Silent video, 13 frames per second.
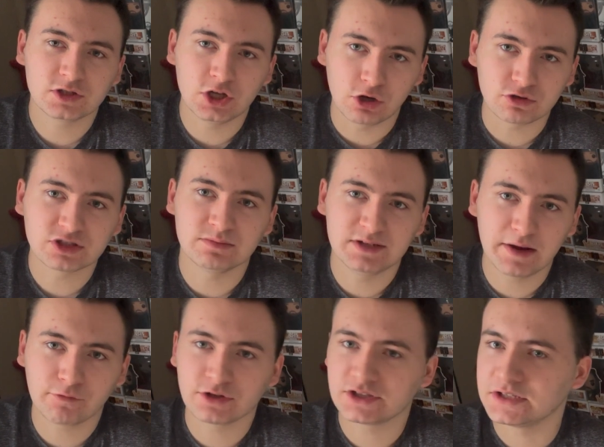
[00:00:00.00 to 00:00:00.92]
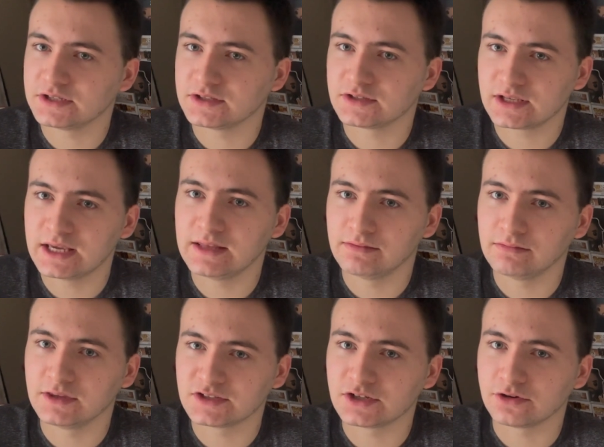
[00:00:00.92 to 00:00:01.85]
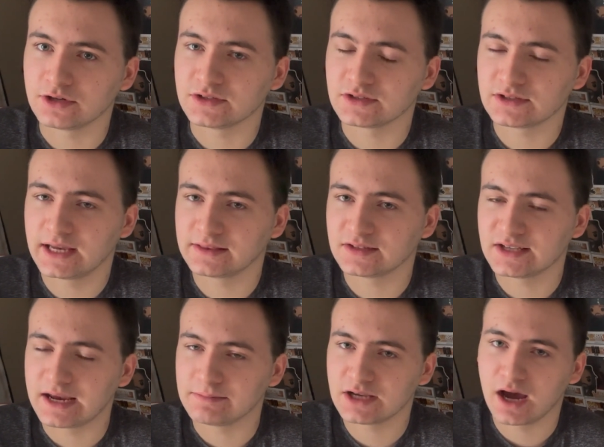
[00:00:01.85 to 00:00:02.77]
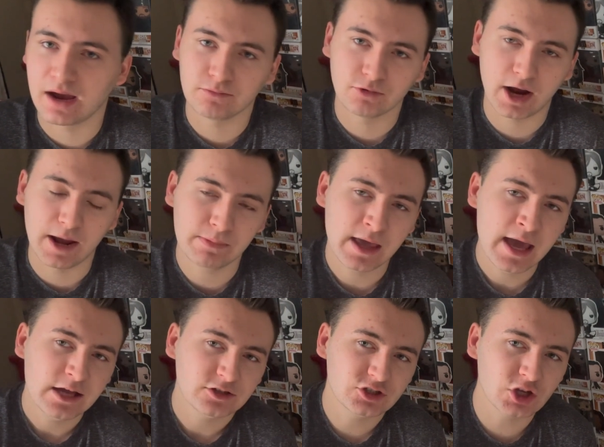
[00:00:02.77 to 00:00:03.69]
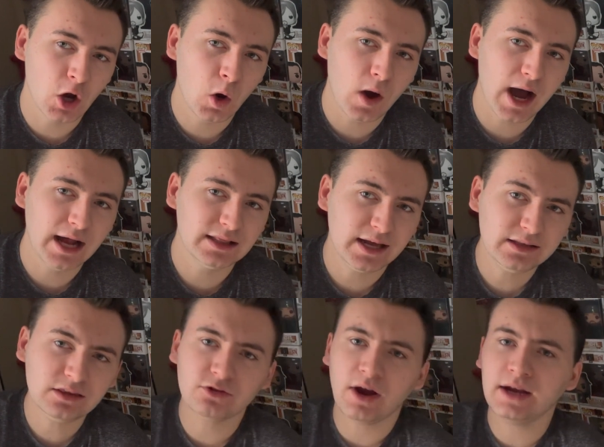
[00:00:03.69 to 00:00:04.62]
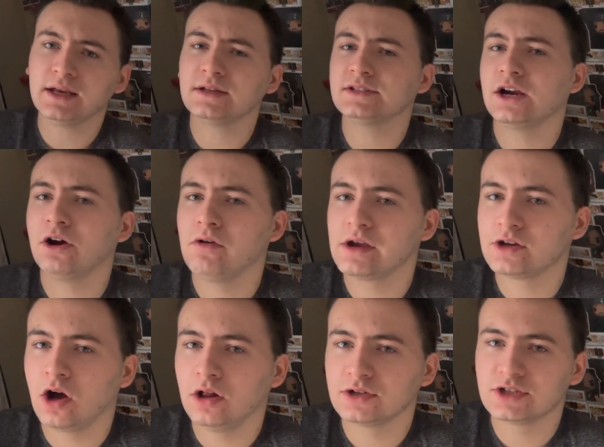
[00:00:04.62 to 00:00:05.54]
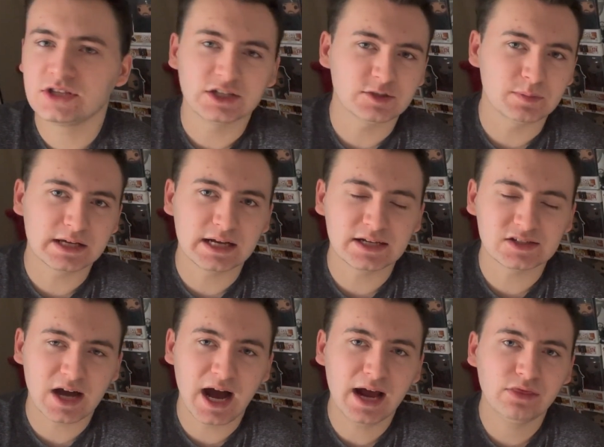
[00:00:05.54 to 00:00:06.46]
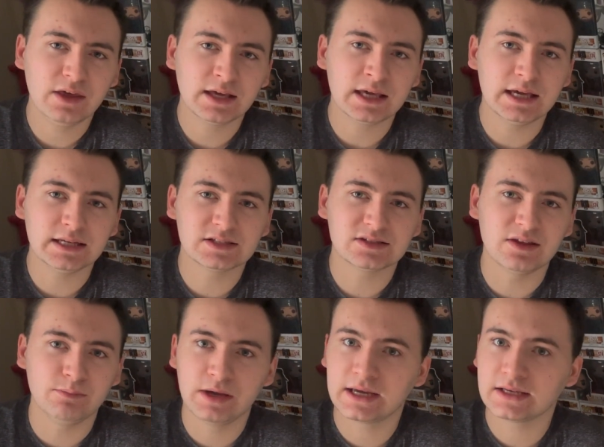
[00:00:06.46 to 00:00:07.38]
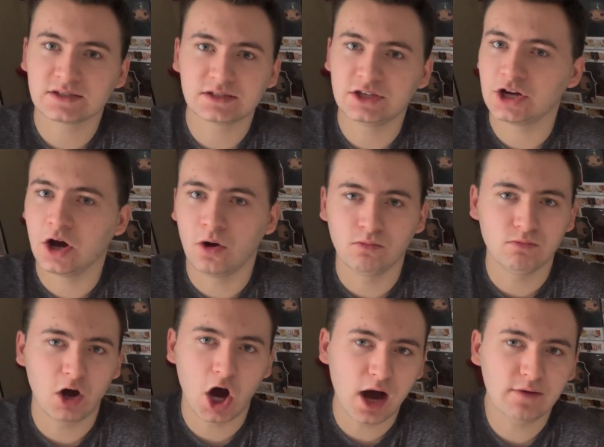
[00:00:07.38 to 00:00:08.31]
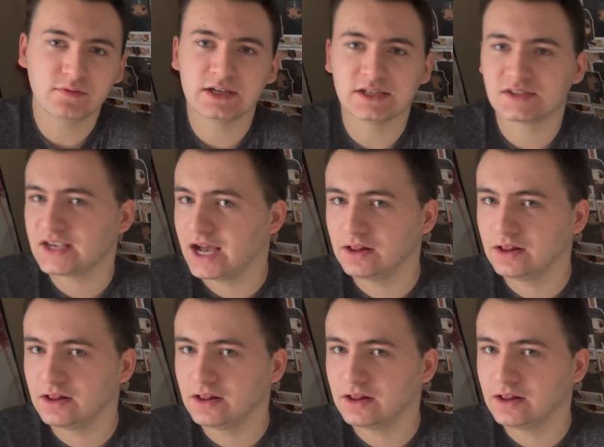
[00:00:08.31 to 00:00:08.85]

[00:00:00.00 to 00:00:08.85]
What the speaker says: you know, some differences in the series at the same time, right? So I like that Greg Nicotero acknowledged this, because I think it's the biggest, you know, obvious